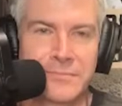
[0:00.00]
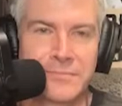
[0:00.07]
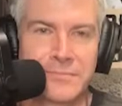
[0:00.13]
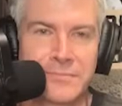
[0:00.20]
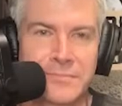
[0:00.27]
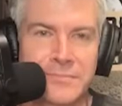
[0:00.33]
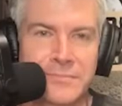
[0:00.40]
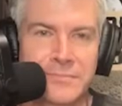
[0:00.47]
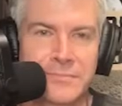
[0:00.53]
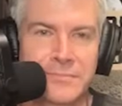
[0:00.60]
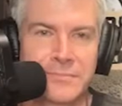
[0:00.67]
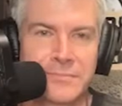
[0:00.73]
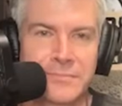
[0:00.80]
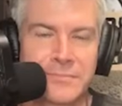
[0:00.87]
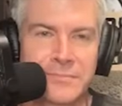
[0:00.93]

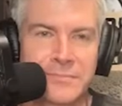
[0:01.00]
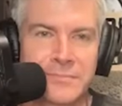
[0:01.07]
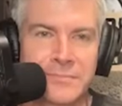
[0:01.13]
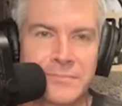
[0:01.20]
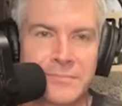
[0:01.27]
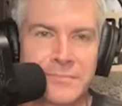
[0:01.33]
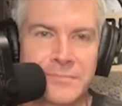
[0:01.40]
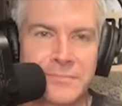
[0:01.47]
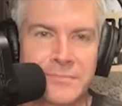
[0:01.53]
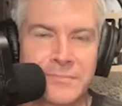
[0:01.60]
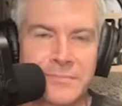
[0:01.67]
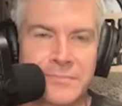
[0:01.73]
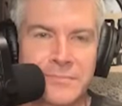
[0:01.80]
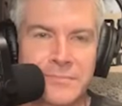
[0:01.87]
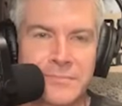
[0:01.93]

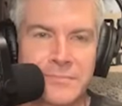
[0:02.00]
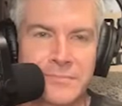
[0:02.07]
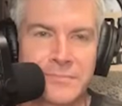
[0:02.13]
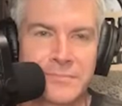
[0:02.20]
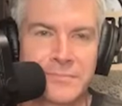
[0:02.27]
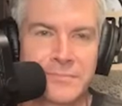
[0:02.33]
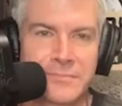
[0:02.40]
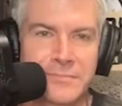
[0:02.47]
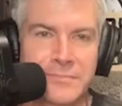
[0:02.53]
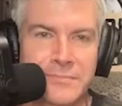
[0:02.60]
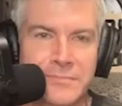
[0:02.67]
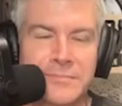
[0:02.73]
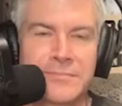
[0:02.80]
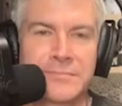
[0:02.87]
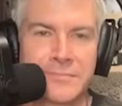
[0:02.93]

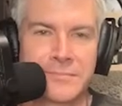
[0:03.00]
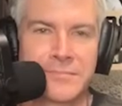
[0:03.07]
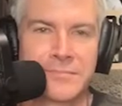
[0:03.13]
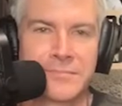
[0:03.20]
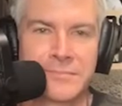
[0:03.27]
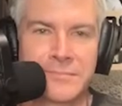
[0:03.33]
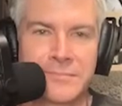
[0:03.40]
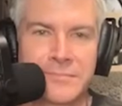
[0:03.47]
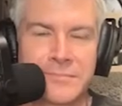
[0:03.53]
The person shown says nothing.